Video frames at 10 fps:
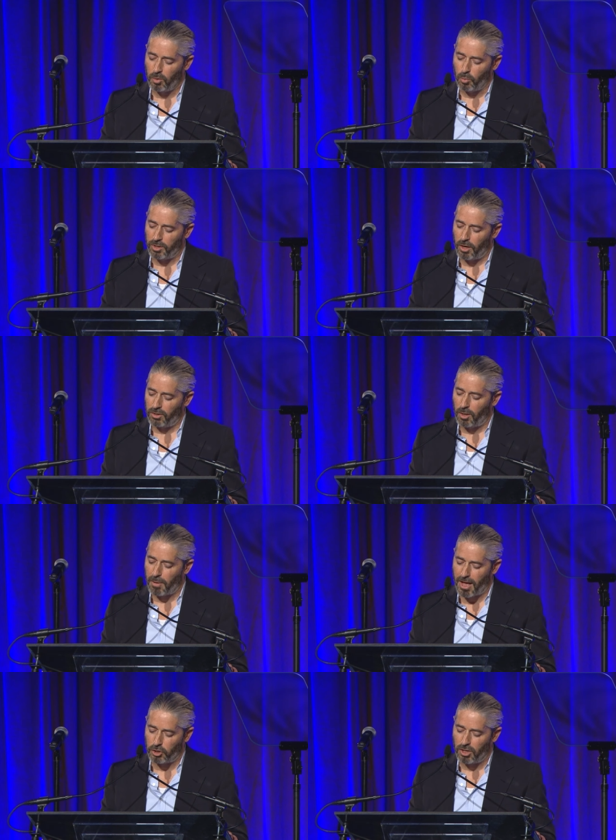without the
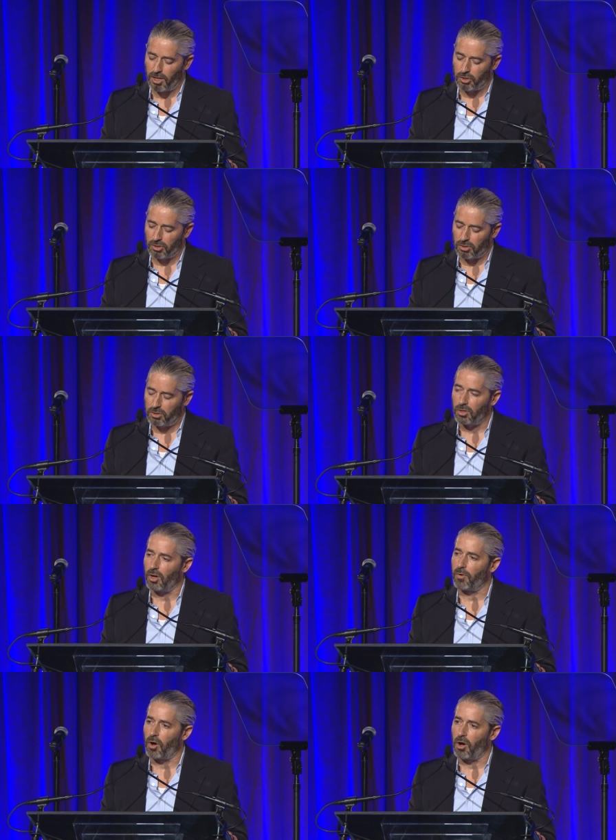imaginations
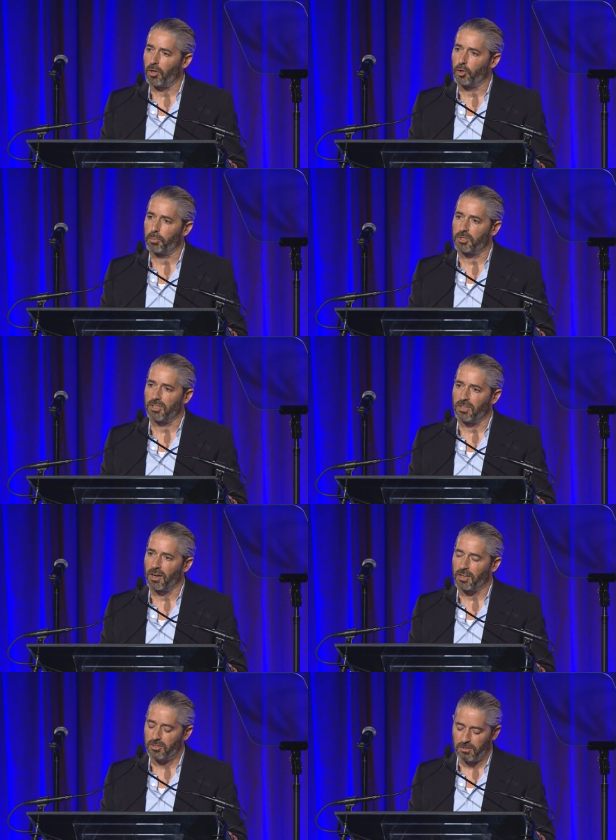of all who preceded
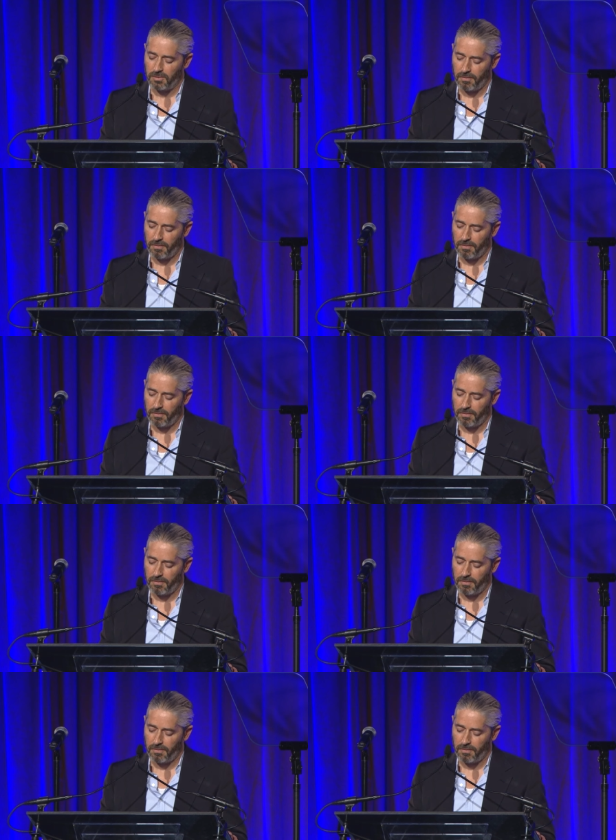us.